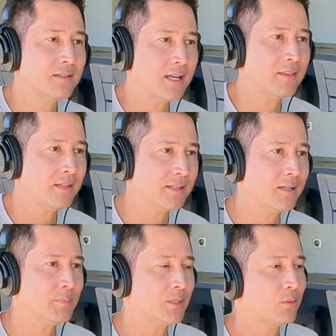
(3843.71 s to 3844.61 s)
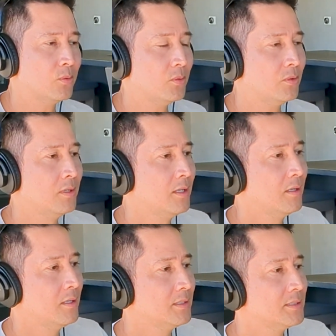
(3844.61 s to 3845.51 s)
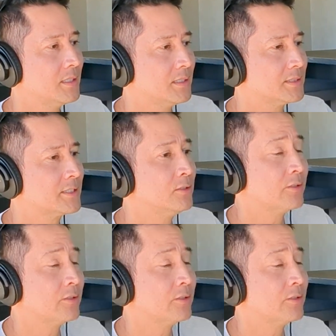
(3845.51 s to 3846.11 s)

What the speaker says: I think that'd be a cool skill to